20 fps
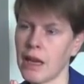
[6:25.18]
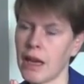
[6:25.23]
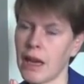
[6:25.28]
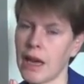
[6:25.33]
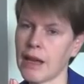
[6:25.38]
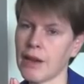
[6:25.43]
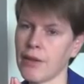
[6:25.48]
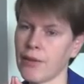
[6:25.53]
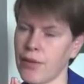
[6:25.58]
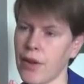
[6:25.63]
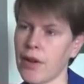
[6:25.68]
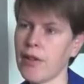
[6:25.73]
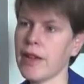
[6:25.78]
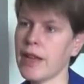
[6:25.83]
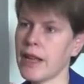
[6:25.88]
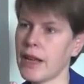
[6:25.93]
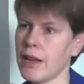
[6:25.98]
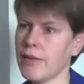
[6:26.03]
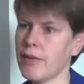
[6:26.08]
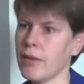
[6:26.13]
and a very
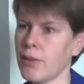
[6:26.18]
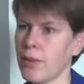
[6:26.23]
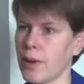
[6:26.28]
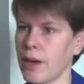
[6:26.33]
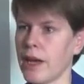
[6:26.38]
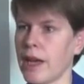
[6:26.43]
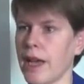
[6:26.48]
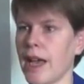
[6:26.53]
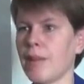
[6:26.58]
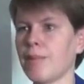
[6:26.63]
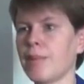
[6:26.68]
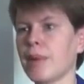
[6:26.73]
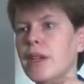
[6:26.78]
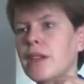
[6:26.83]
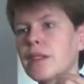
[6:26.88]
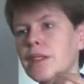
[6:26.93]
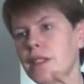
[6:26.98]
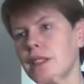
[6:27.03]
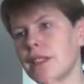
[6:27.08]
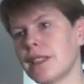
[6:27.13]
clever way and
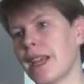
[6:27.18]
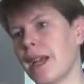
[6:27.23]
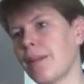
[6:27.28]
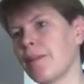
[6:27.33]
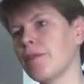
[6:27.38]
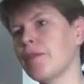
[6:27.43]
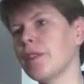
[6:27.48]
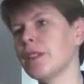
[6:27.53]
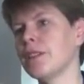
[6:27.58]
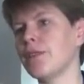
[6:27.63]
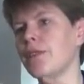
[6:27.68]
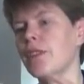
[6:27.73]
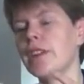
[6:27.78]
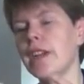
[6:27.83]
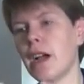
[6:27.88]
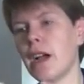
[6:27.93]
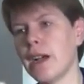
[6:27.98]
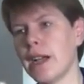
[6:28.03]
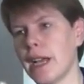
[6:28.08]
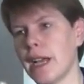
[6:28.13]
because these gamma rays are very
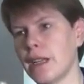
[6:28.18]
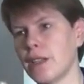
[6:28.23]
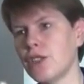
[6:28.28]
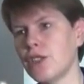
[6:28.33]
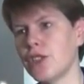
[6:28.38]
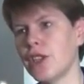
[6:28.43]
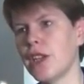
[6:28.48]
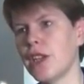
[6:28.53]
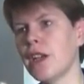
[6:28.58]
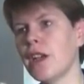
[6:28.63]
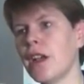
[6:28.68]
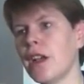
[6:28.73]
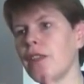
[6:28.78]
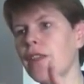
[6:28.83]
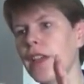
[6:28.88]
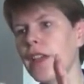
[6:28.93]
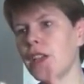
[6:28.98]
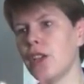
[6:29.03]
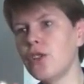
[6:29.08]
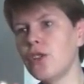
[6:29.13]
high energy
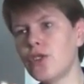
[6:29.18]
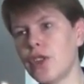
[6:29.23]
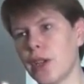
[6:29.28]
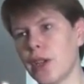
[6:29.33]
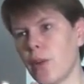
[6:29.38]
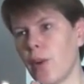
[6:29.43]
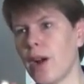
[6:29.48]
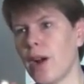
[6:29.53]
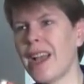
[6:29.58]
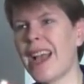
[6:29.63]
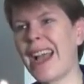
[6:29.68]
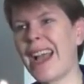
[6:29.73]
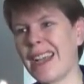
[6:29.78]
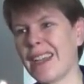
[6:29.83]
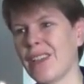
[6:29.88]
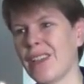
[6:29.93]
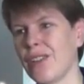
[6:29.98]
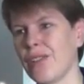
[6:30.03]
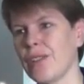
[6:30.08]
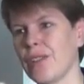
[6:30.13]
they're usually quite
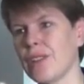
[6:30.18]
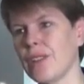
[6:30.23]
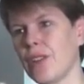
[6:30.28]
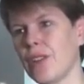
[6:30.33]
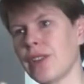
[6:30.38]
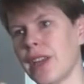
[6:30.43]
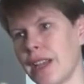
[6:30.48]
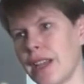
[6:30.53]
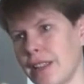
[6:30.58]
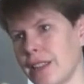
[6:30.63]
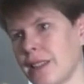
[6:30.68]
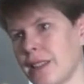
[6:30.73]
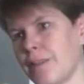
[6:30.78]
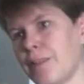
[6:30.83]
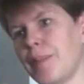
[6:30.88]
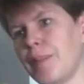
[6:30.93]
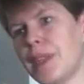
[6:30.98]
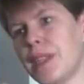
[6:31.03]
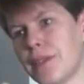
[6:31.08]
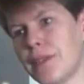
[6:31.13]
accurate okay there's a
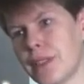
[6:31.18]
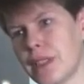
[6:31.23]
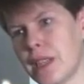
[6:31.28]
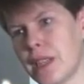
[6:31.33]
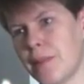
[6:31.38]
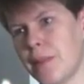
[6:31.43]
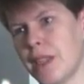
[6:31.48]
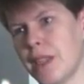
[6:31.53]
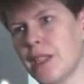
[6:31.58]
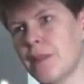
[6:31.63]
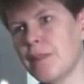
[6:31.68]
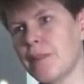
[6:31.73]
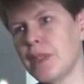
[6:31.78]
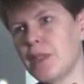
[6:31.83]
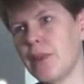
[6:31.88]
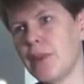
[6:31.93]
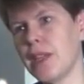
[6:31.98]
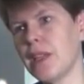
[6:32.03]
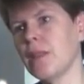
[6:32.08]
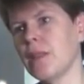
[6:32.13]
bit of slippage
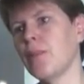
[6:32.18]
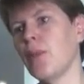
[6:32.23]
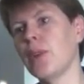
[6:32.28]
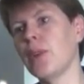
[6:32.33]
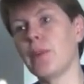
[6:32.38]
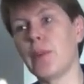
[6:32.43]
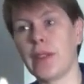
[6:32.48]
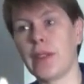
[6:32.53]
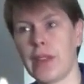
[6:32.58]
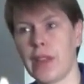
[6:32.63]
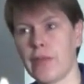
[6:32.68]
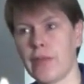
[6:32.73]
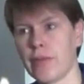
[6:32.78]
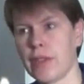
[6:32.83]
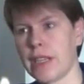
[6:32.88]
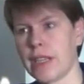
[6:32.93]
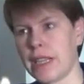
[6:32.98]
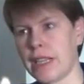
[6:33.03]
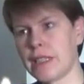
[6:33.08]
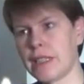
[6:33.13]
between the point where they're
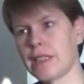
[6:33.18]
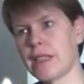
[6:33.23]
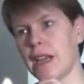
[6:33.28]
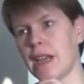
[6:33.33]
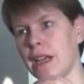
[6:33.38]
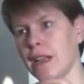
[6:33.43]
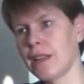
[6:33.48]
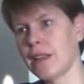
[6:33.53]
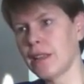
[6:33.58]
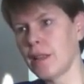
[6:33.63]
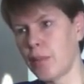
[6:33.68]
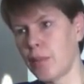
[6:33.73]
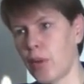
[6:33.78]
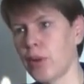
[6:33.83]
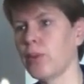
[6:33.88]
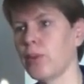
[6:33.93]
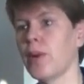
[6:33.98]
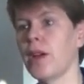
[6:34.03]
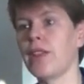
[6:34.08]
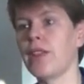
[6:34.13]
released and the
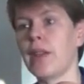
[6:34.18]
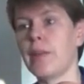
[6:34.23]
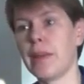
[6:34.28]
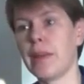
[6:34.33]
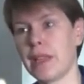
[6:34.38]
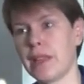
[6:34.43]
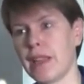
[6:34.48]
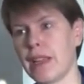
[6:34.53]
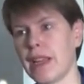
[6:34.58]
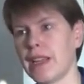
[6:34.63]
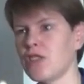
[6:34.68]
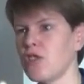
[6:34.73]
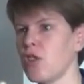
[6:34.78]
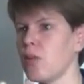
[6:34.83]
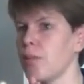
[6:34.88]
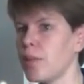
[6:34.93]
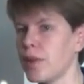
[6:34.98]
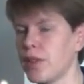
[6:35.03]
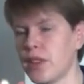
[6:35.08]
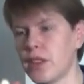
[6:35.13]
point where they meet the
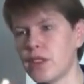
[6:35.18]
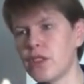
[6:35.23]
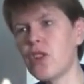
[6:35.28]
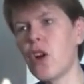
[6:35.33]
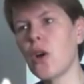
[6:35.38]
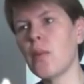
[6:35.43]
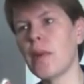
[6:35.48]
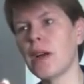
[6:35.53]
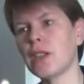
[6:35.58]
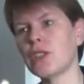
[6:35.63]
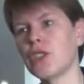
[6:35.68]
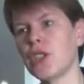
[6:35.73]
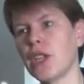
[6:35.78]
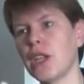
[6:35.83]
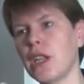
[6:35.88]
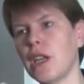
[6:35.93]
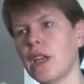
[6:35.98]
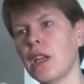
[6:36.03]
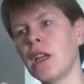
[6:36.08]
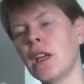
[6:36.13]
electron but there's not much
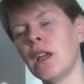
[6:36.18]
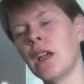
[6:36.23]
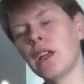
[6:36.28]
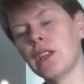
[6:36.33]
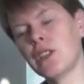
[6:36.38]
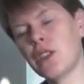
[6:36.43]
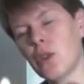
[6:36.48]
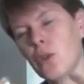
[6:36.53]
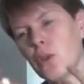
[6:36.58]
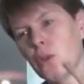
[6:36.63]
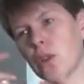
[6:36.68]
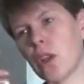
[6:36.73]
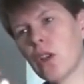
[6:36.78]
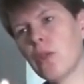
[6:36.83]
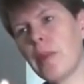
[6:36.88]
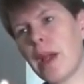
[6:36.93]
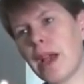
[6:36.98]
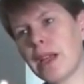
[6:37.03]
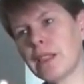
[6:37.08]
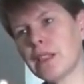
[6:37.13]
in it so although
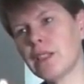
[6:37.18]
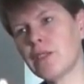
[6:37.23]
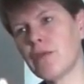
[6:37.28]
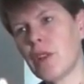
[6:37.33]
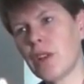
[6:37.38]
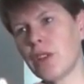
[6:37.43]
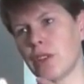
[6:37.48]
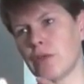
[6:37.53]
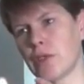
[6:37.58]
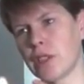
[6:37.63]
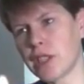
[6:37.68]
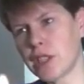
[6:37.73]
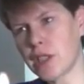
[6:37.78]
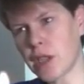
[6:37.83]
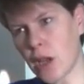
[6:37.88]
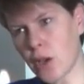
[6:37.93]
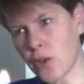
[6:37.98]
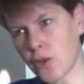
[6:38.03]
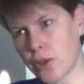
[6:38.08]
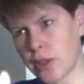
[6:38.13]
PET is rather a
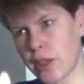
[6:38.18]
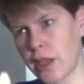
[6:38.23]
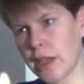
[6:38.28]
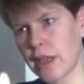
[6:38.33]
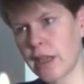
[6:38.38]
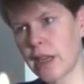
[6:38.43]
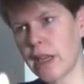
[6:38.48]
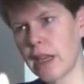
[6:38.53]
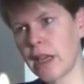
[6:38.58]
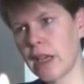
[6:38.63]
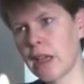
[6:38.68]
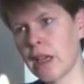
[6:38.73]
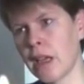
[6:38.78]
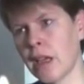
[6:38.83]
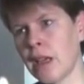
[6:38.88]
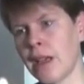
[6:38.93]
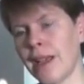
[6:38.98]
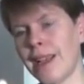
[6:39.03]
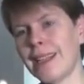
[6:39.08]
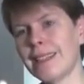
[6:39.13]
slow technique
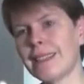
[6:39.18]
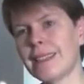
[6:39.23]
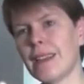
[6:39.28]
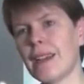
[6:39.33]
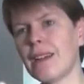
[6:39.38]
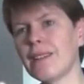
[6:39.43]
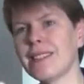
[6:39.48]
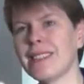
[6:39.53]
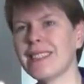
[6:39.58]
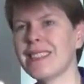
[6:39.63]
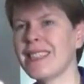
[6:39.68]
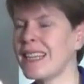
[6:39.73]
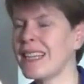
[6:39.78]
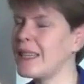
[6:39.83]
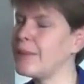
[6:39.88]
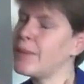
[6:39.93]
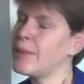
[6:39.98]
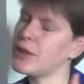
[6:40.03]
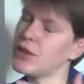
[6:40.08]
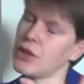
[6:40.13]
it can't
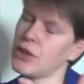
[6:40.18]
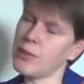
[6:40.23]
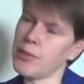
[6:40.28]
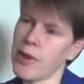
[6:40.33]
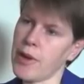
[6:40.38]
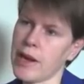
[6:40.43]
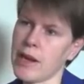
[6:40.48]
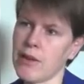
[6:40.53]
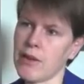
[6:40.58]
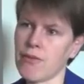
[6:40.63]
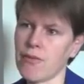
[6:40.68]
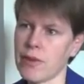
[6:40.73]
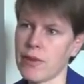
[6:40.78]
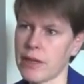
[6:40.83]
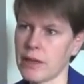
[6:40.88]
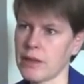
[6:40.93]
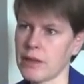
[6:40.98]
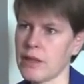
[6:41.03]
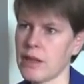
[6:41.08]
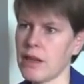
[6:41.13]
exactly measure the brain in
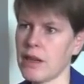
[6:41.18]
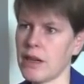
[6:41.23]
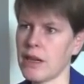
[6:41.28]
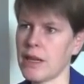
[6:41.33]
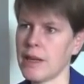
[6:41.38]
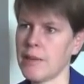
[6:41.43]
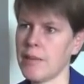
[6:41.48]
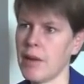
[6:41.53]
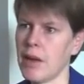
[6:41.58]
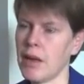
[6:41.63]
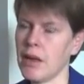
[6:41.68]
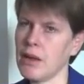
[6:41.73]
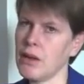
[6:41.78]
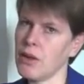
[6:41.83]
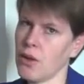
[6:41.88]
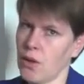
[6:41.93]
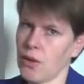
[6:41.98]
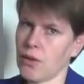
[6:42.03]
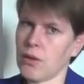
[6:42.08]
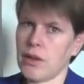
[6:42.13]
real time
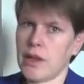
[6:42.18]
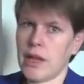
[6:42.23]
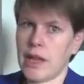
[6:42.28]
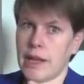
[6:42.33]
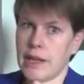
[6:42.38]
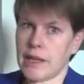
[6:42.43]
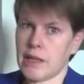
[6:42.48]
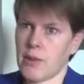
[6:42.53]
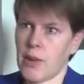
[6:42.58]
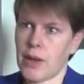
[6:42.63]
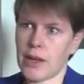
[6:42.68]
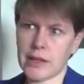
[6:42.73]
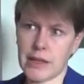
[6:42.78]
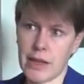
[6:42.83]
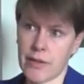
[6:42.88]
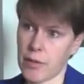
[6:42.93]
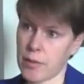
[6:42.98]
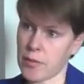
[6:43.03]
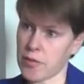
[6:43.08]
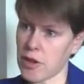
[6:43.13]
not nearly as well as
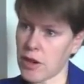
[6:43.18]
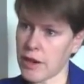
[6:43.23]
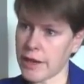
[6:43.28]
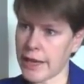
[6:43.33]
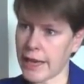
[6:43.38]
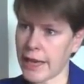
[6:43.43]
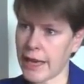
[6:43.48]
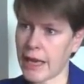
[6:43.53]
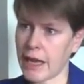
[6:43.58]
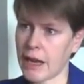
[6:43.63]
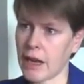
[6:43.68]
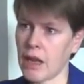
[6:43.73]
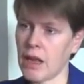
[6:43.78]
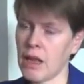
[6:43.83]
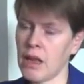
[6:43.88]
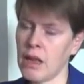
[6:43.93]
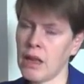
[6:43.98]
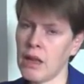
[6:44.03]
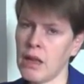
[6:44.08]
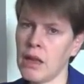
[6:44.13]
fMRI can
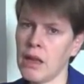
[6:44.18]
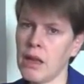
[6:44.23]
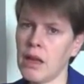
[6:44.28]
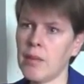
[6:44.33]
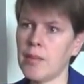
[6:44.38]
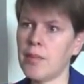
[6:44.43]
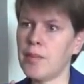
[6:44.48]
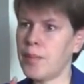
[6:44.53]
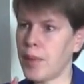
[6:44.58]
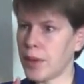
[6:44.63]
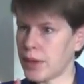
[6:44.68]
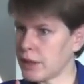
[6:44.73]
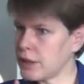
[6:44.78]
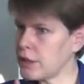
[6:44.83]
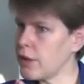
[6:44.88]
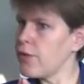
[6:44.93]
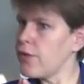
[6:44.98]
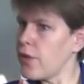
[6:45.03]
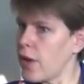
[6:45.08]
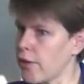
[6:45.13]
but it's
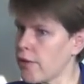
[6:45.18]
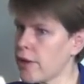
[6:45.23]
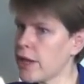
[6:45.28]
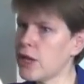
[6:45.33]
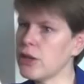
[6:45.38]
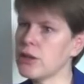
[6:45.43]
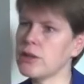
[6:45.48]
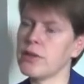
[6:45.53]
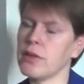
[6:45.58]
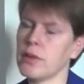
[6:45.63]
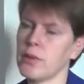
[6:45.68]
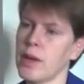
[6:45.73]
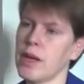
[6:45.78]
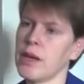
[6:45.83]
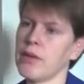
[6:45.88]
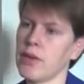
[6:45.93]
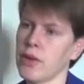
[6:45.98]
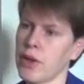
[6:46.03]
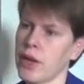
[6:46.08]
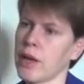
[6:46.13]
a very useful way
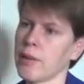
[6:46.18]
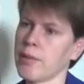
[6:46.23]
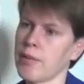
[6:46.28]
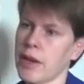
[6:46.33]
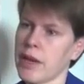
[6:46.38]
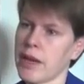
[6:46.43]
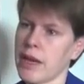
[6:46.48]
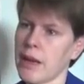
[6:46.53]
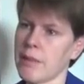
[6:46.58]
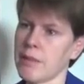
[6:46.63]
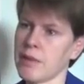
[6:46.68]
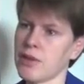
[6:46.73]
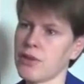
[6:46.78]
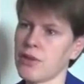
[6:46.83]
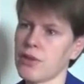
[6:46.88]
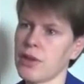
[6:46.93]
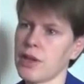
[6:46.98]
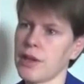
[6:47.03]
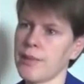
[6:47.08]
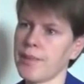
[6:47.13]
of looking at brain
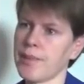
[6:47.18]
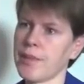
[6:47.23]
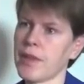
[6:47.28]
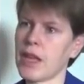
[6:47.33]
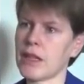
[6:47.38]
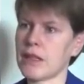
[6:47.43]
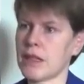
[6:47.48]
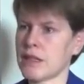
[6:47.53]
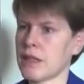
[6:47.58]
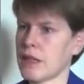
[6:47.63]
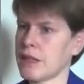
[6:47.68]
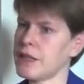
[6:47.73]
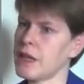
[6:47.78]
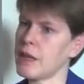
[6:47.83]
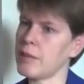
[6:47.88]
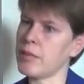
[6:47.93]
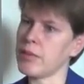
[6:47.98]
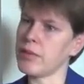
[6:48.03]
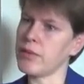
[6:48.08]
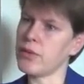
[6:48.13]
chemistry and as I
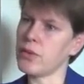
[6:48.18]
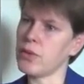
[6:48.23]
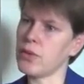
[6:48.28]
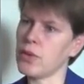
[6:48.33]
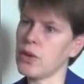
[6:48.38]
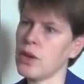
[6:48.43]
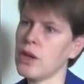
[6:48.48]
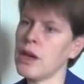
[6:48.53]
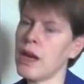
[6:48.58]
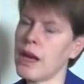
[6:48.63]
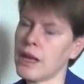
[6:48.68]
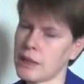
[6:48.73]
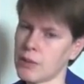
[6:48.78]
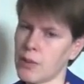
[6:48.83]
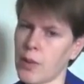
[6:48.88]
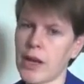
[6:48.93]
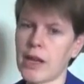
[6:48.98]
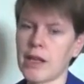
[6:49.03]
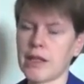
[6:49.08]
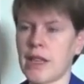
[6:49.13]
said before as
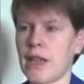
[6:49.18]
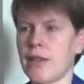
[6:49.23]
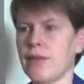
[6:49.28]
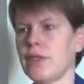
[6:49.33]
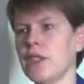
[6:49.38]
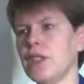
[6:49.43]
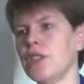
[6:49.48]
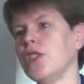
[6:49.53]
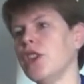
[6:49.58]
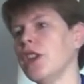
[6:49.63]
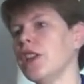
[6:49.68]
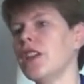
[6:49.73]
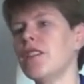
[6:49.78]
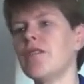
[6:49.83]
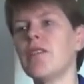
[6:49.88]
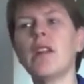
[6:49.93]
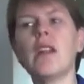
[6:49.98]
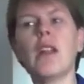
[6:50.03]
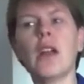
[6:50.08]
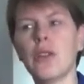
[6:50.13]
well as FDG
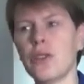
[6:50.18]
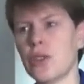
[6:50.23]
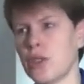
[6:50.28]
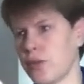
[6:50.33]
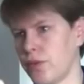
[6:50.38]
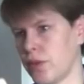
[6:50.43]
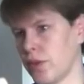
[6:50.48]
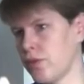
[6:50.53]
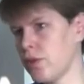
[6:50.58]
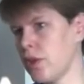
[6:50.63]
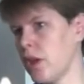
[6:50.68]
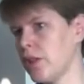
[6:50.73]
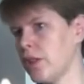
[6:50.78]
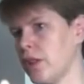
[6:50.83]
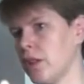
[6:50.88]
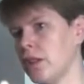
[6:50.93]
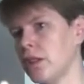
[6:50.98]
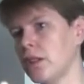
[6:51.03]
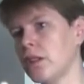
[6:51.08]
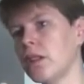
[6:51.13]
there are loads of different
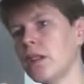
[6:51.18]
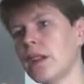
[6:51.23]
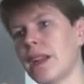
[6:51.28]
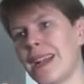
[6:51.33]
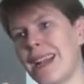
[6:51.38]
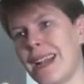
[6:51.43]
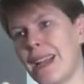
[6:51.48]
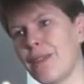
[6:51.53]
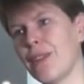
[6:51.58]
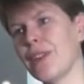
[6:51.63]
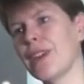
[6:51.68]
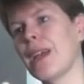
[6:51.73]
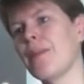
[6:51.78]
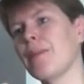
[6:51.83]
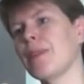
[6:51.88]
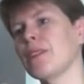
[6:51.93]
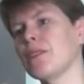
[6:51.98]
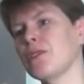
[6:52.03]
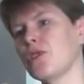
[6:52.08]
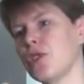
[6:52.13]
other clever
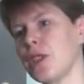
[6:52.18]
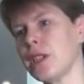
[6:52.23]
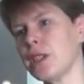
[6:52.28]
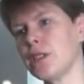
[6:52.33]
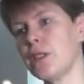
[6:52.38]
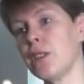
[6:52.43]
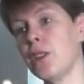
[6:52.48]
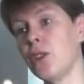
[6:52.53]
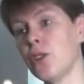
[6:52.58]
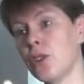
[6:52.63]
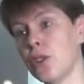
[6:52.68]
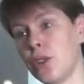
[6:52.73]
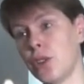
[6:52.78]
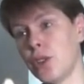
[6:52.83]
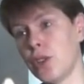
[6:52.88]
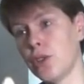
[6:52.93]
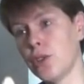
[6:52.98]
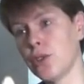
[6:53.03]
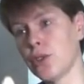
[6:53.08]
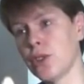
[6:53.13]
chemical tricks that you can
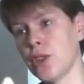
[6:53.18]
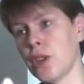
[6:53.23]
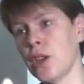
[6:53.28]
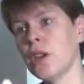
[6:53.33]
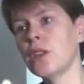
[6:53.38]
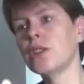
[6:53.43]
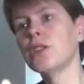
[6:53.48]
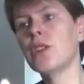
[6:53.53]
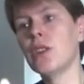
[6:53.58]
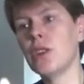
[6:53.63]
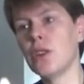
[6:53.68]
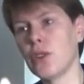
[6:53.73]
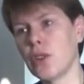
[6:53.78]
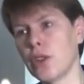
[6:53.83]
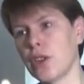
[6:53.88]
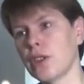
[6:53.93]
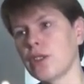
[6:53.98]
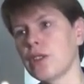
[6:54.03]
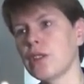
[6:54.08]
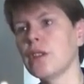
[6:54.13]
use to
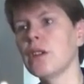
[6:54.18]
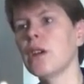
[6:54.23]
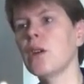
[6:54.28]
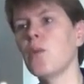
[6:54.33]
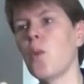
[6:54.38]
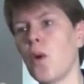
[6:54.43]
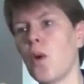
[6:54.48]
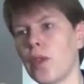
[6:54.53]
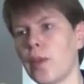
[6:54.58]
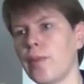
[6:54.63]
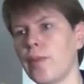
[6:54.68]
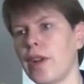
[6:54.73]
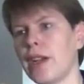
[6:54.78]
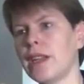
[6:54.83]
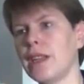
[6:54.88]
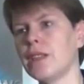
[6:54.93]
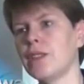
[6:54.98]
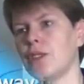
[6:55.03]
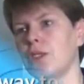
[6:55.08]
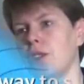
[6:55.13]
look at what the brain is